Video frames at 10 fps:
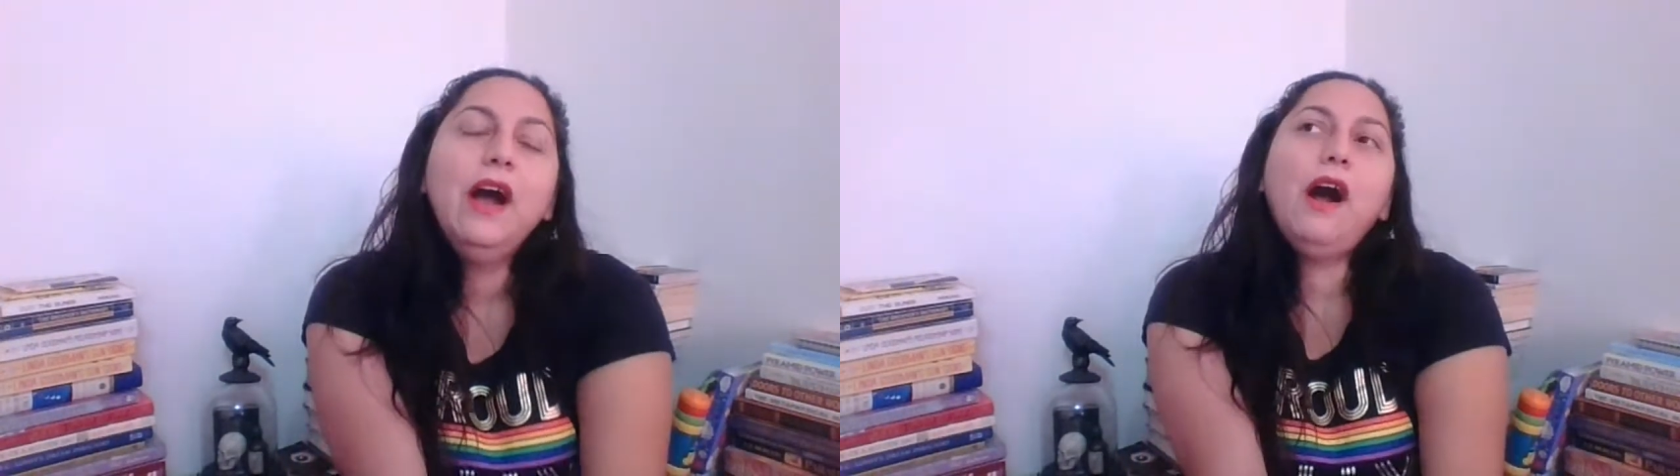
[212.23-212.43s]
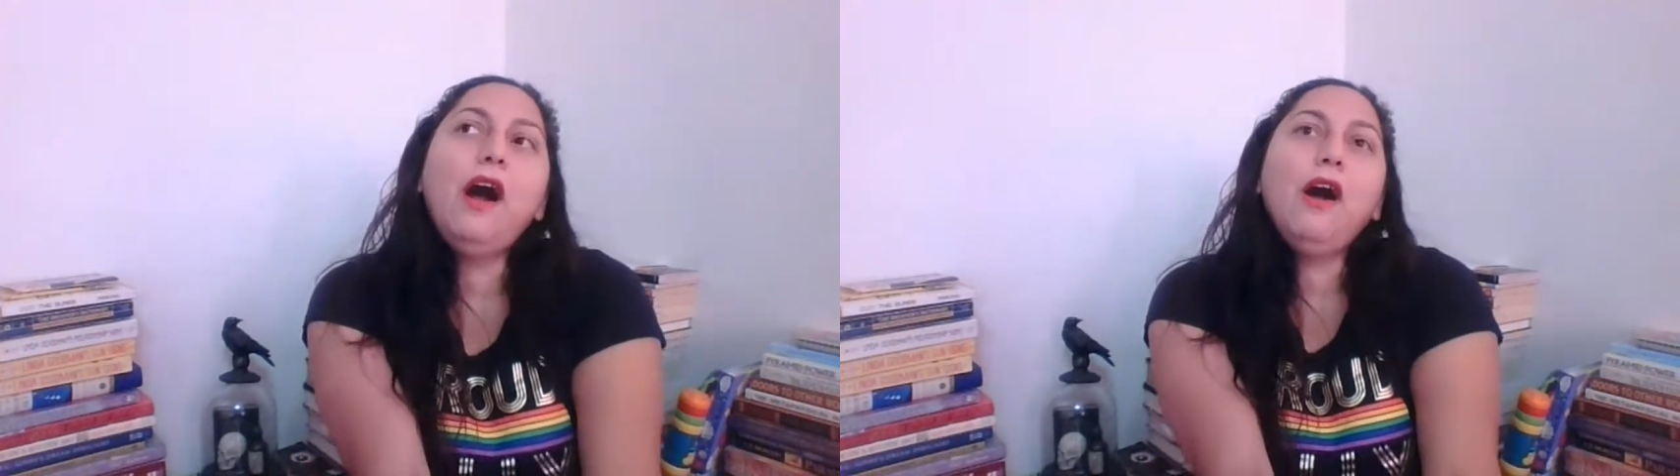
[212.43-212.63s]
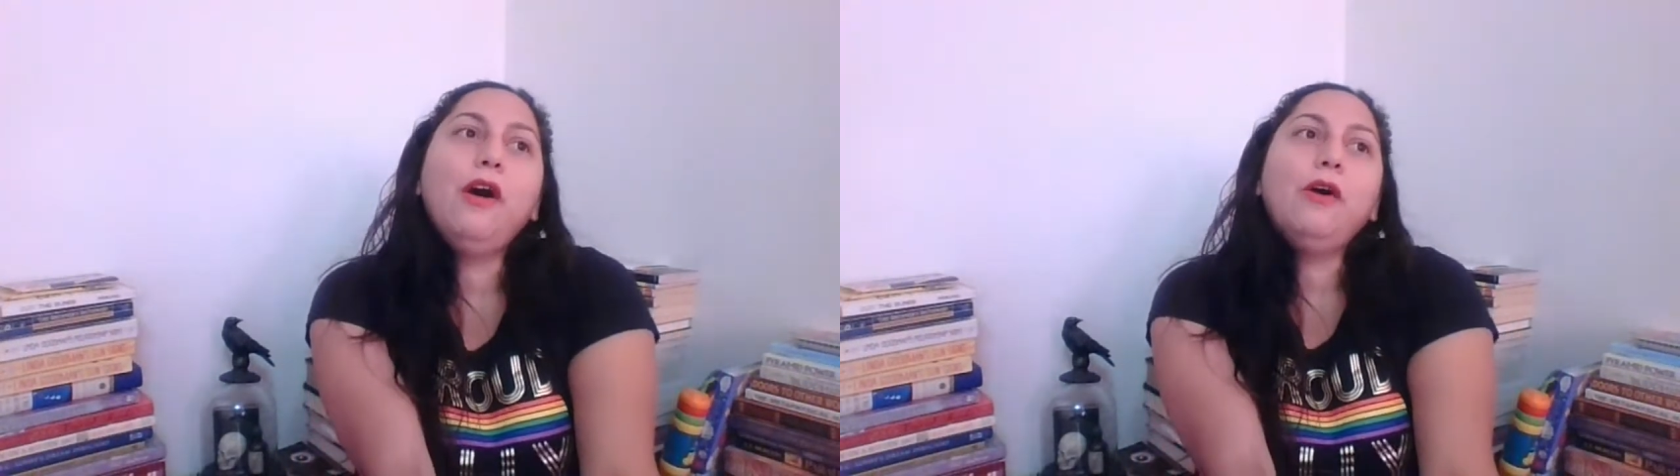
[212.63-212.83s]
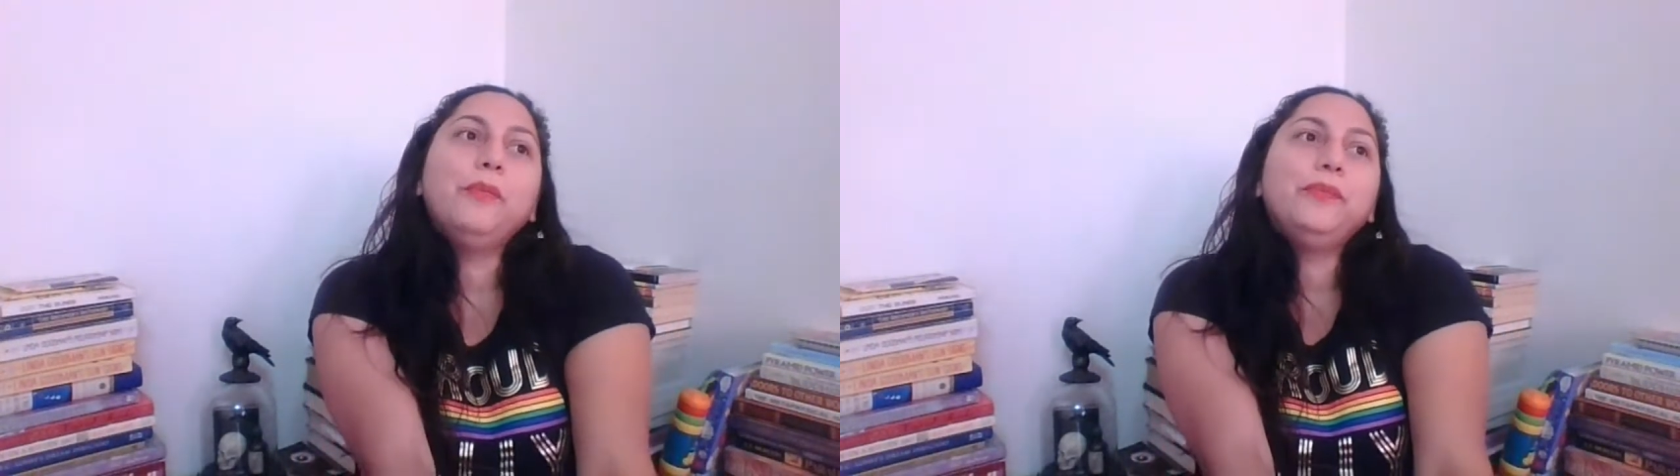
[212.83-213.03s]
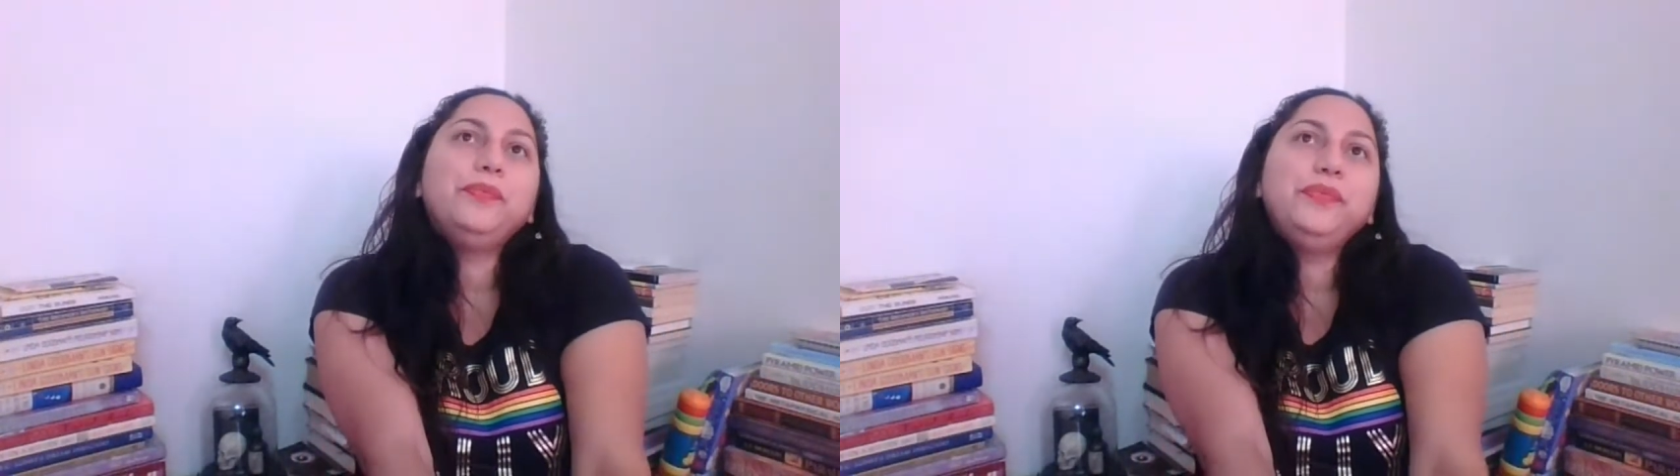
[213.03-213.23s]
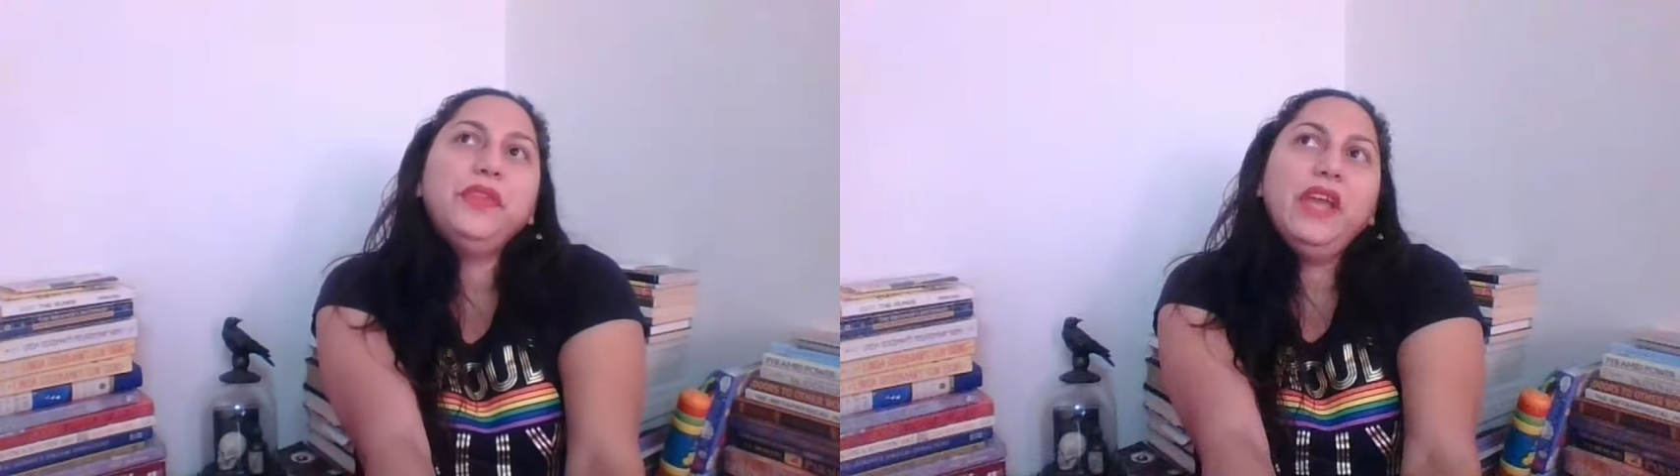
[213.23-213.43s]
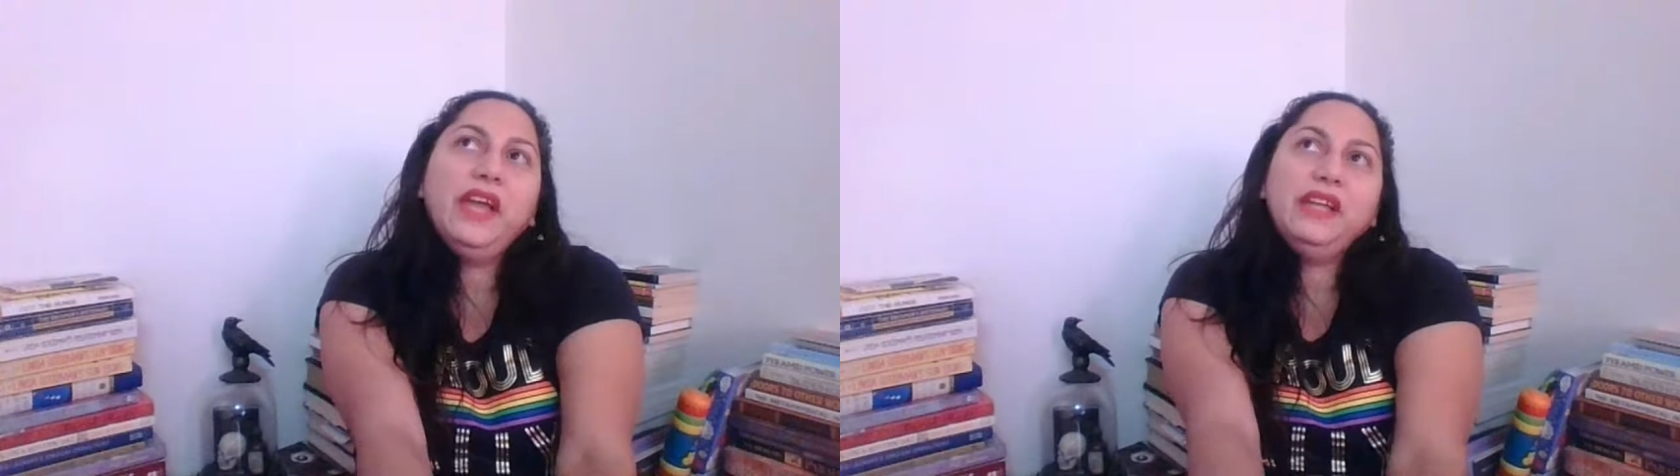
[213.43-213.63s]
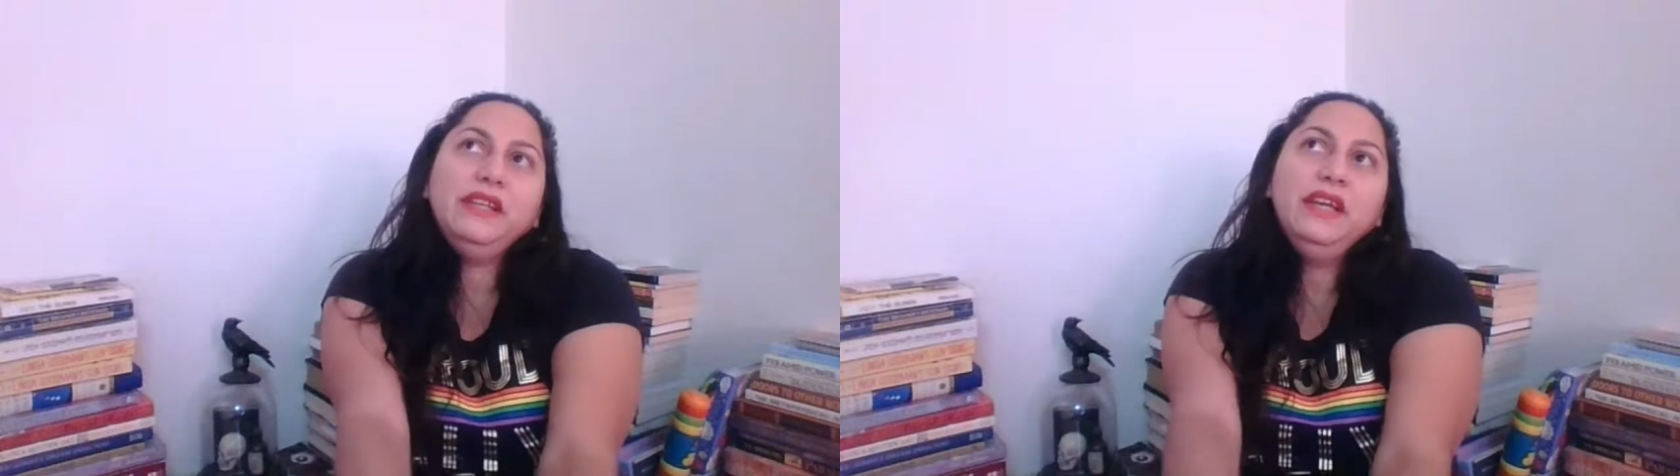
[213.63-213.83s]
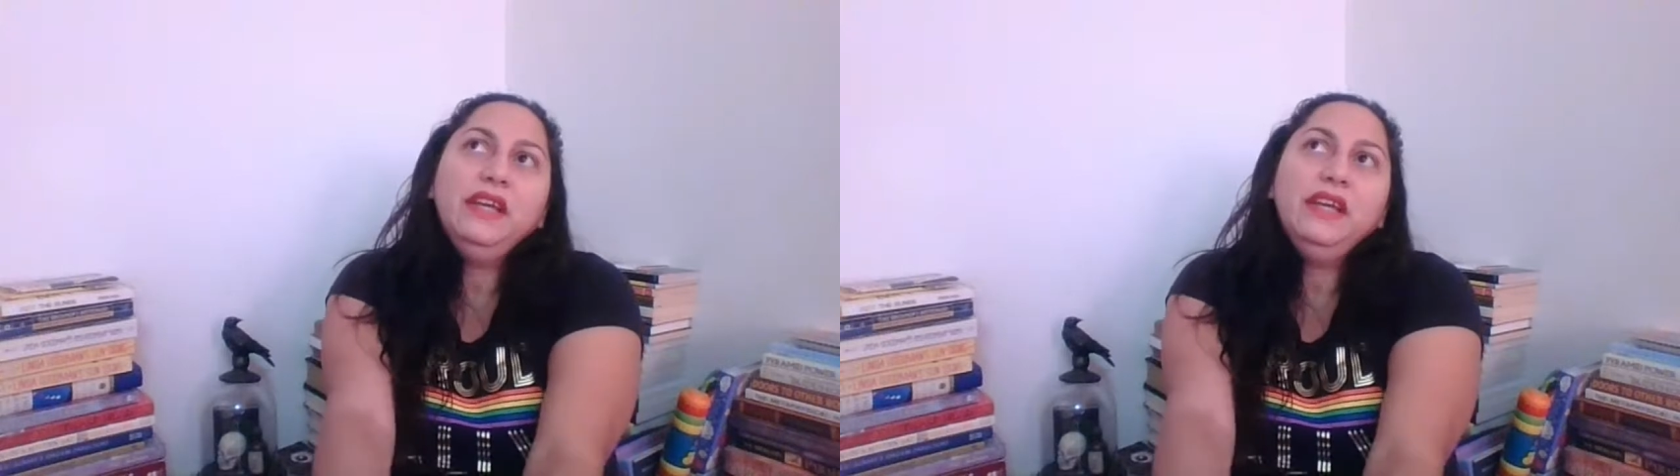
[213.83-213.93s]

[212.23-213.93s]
And, I'm